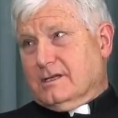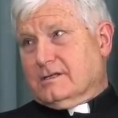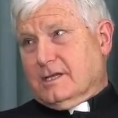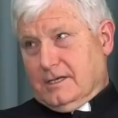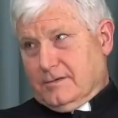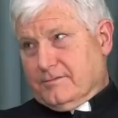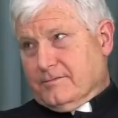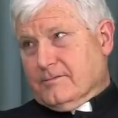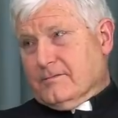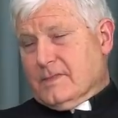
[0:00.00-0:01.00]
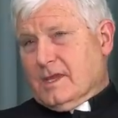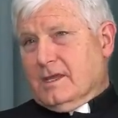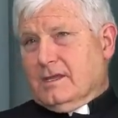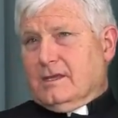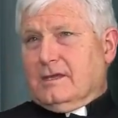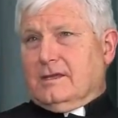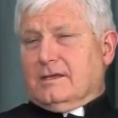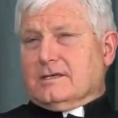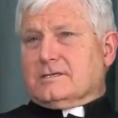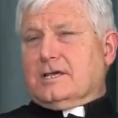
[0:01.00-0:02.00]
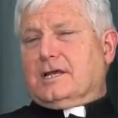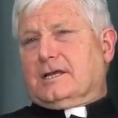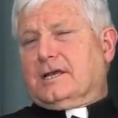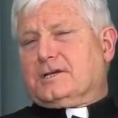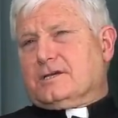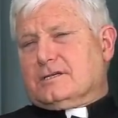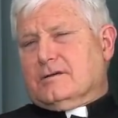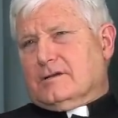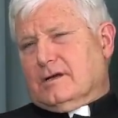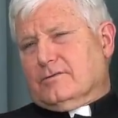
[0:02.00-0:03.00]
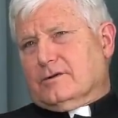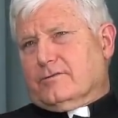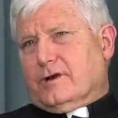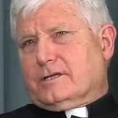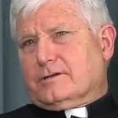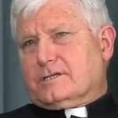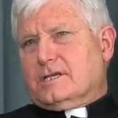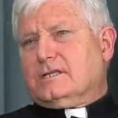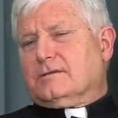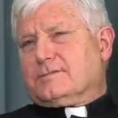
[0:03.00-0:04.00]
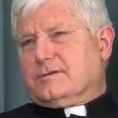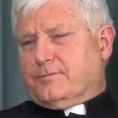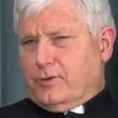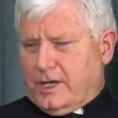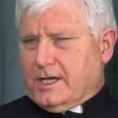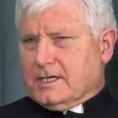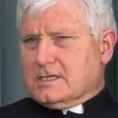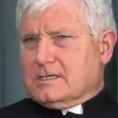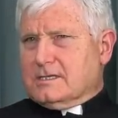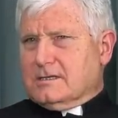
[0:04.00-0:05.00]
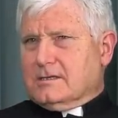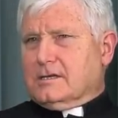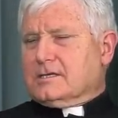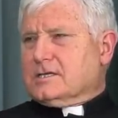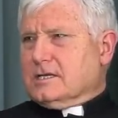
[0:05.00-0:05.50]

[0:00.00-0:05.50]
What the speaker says: then. St. Ignatius no doubt would have rather seen them suppressed than to see